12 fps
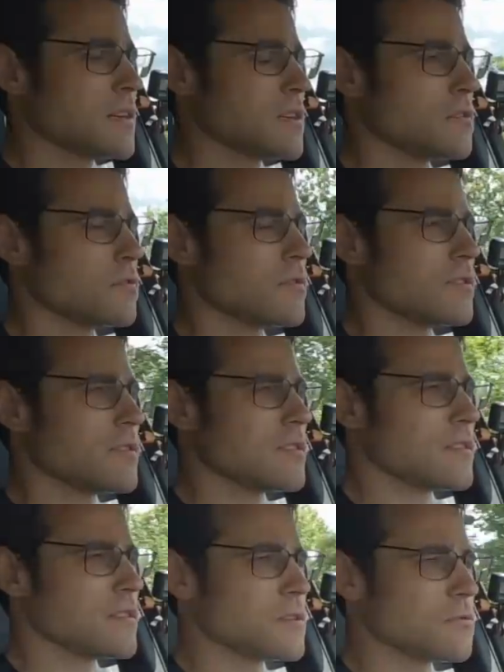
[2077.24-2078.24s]
You
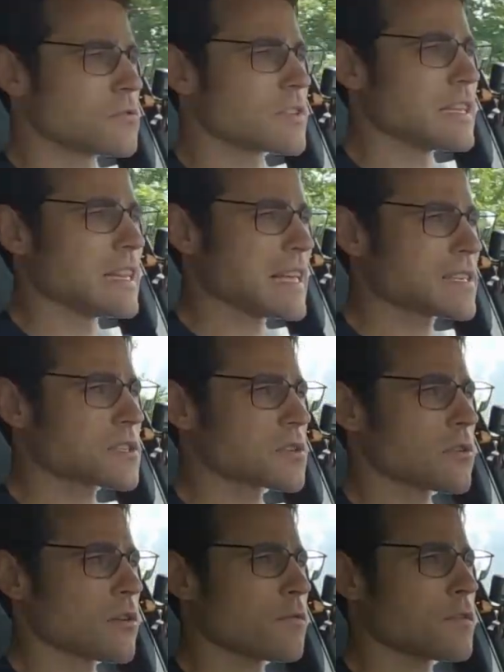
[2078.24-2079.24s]
use less
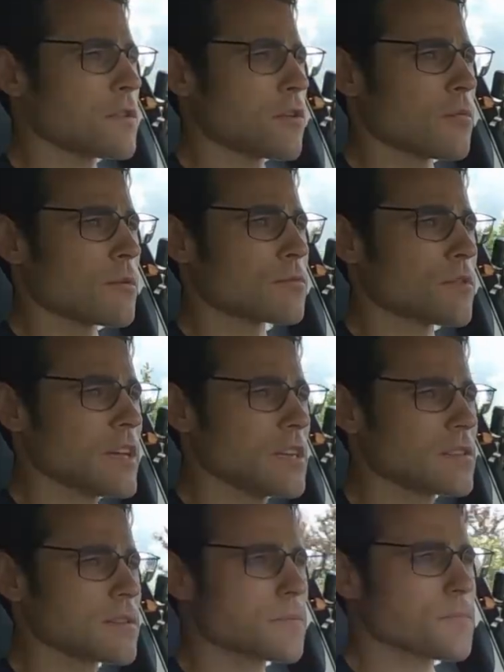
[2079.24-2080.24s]
of the normal
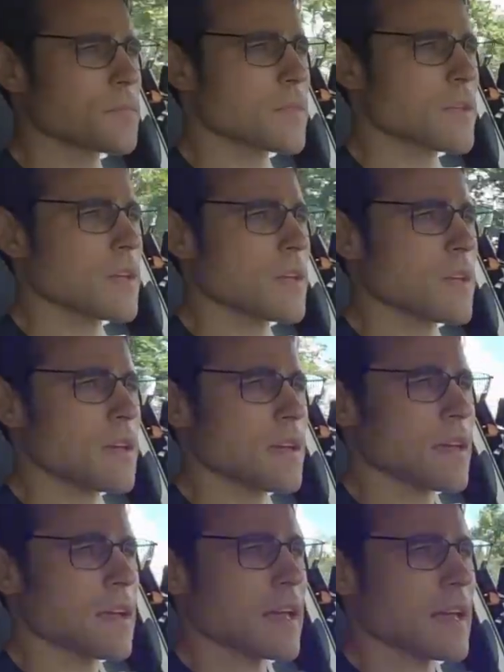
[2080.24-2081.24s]
brakes,
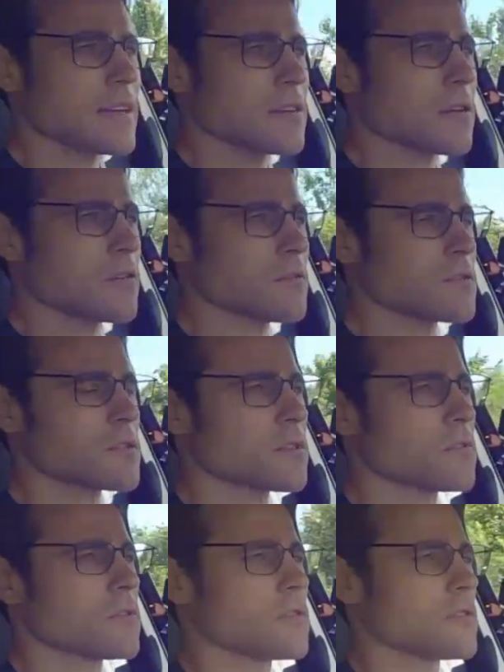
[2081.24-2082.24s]
and
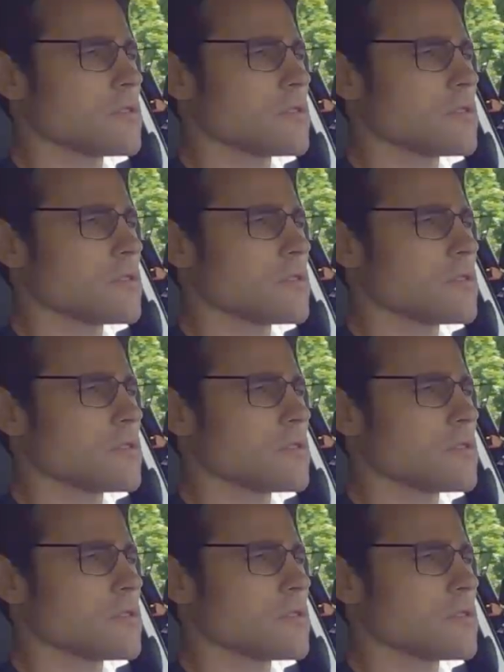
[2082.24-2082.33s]
also